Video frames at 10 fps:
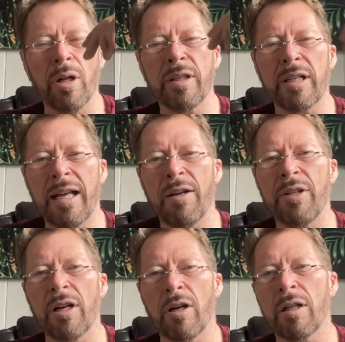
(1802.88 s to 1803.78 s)
it down,
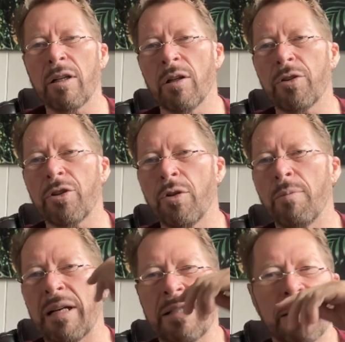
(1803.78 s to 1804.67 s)
the article, to
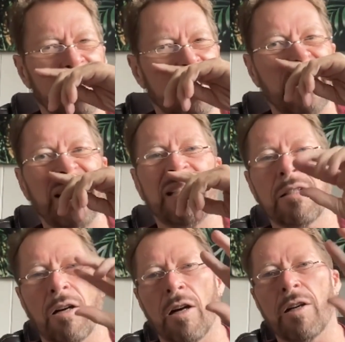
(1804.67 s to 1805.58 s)
about 16
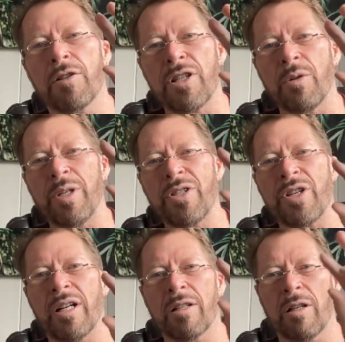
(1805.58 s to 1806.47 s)
cards that we
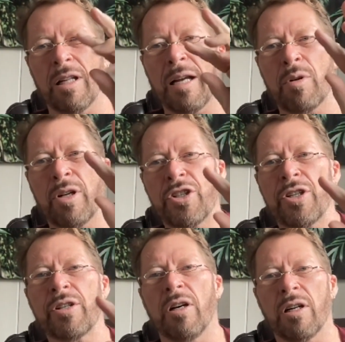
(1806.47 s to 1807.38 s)
sell,
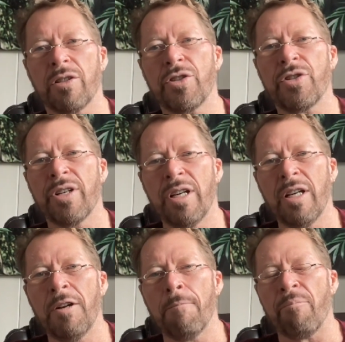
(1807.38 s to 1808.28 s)
collaboration cards,
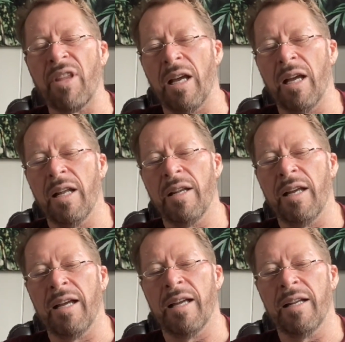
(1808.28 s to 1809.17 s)
and
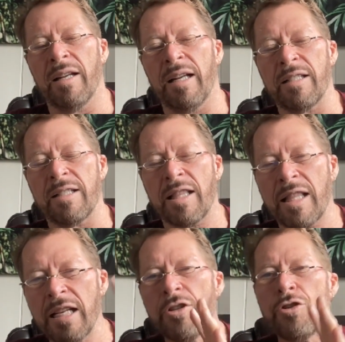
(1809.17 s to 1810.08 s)
it's
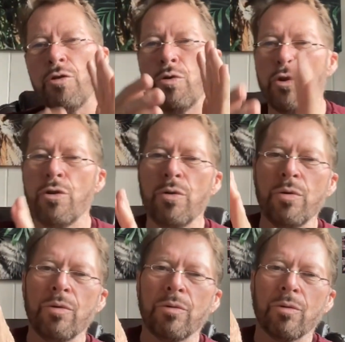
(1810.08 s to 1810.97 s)
things you
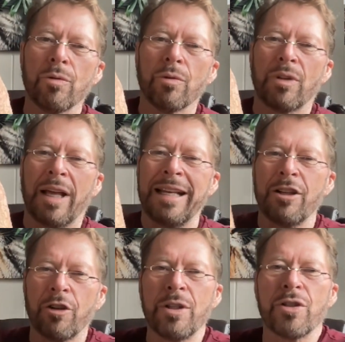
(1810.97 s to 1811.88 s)
do that
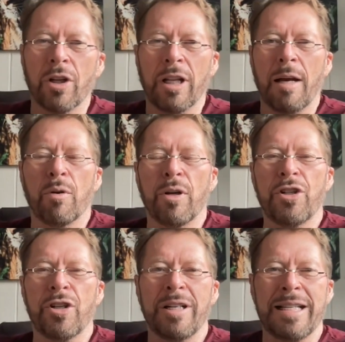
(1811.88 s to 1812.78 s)
increase
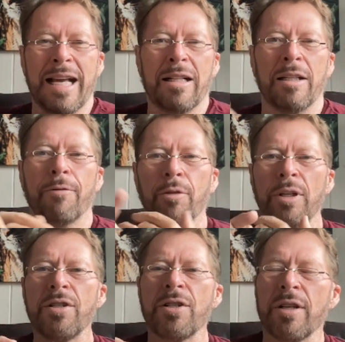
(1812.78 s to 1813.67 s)
collaboration. Exactly. For
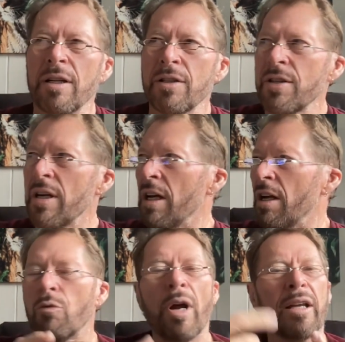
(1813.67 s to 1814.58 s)
instance,
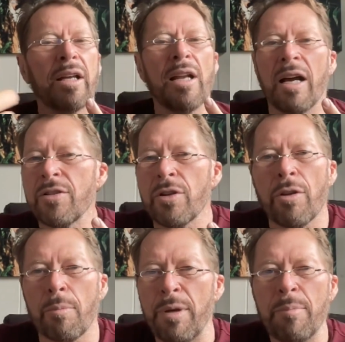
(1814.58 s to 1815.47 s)
recognize
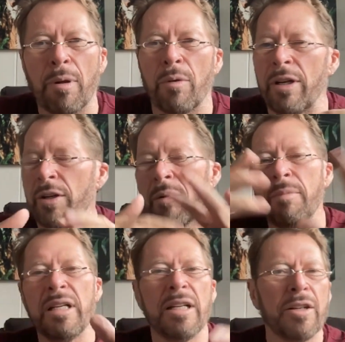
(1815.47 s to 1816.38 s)
other people, right? You're in a
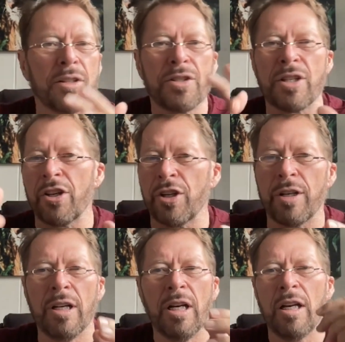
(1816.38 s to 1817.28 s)
meeting, you're in a
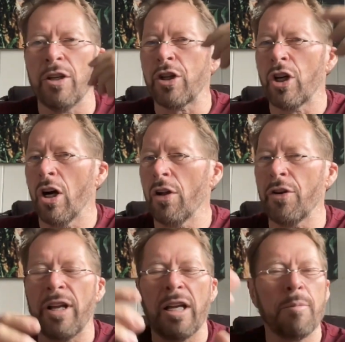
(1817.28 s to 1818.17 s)
session, you call their
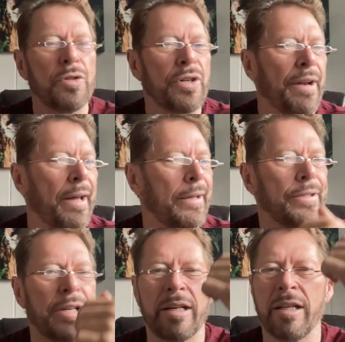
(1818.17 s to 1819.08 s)
name, you say,
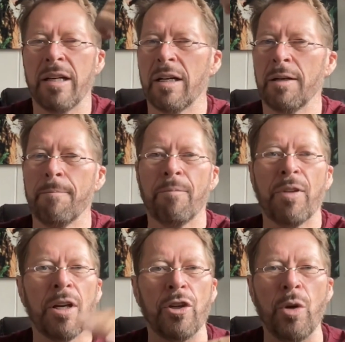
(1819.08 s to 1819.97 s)
nice idea.
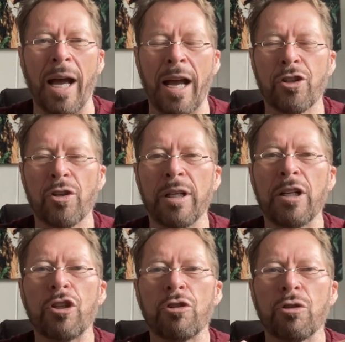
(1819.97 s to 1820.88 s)
You actually
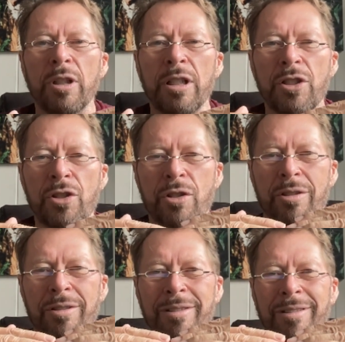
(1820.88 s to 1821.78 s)
increase
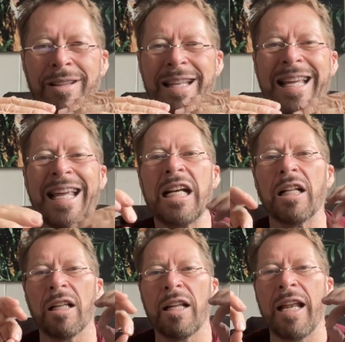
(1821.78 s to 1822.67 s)
the
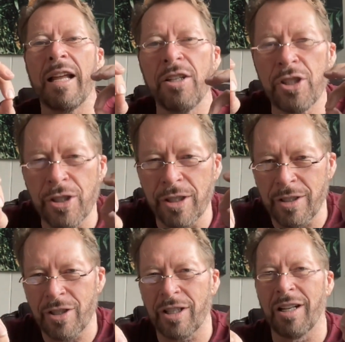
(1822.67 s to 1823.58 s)
inclination
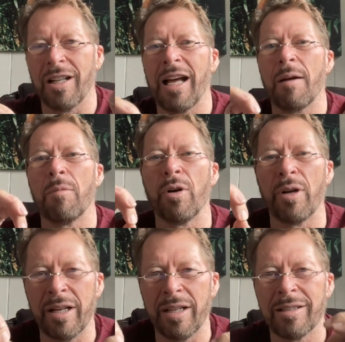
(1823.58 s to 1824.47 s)
to
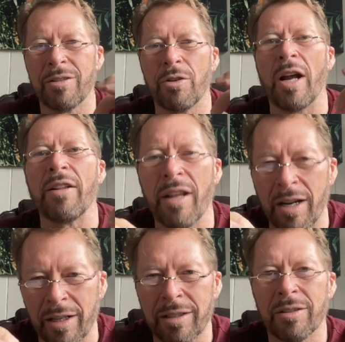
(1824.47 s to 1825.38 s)
collaborate right
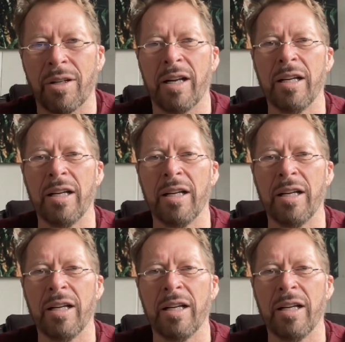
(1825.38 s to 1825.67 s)
there, right?